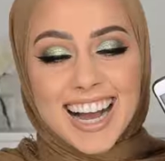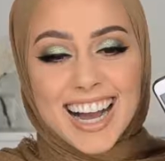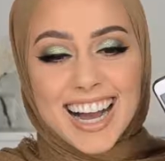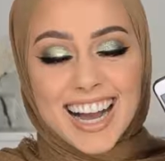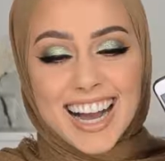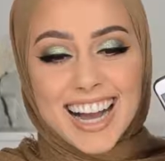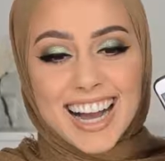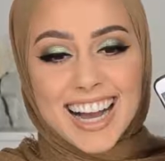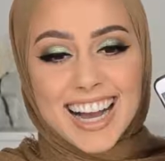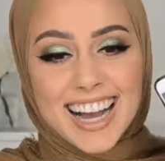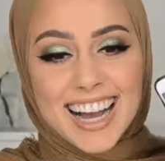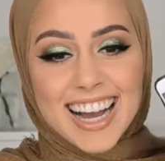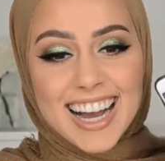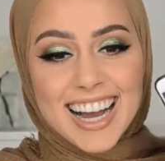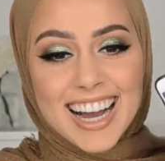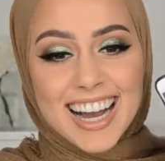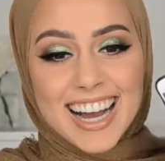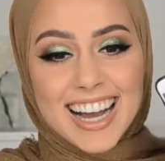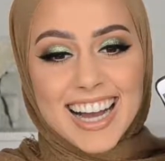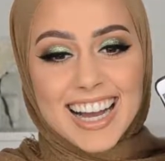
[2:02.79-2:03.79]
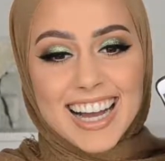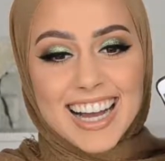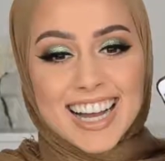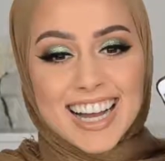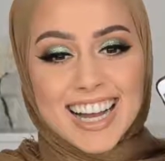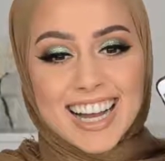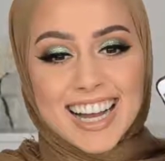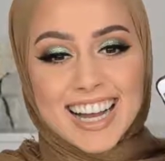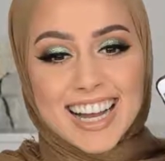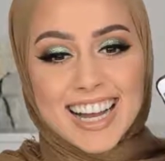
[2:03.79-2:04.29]

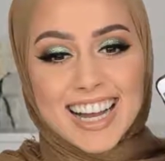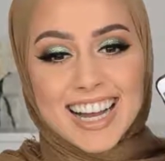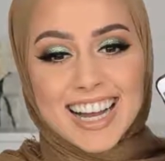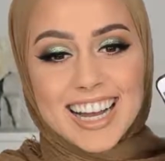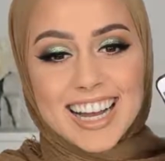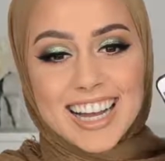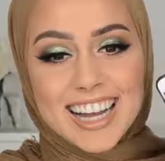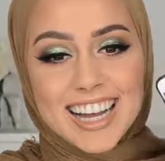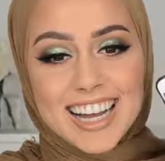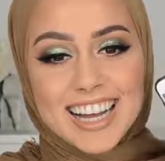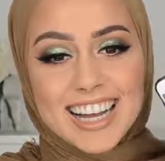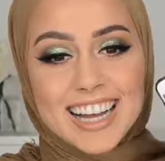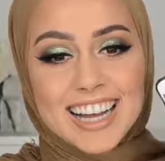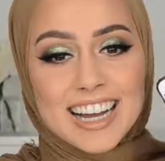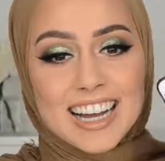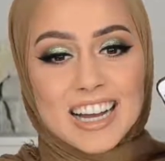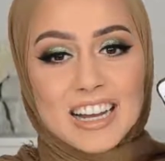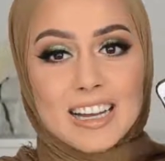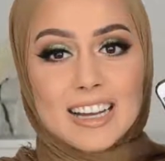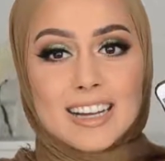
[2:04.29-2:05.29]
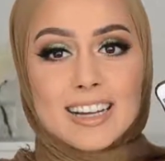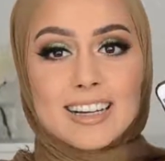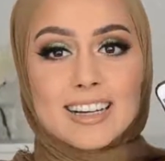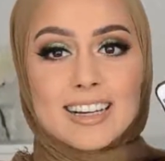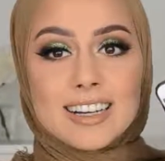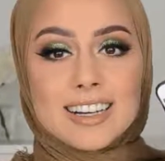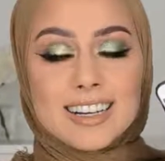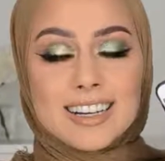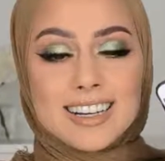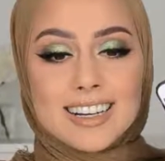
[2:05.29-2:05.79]

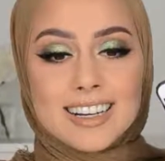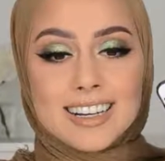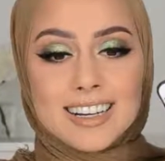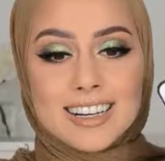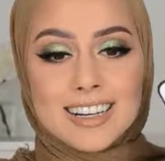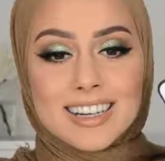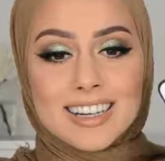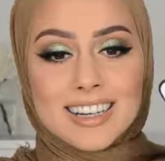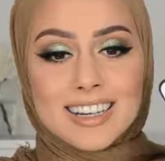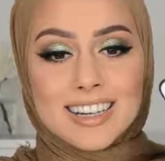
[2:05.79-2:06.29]
Nobody speaks.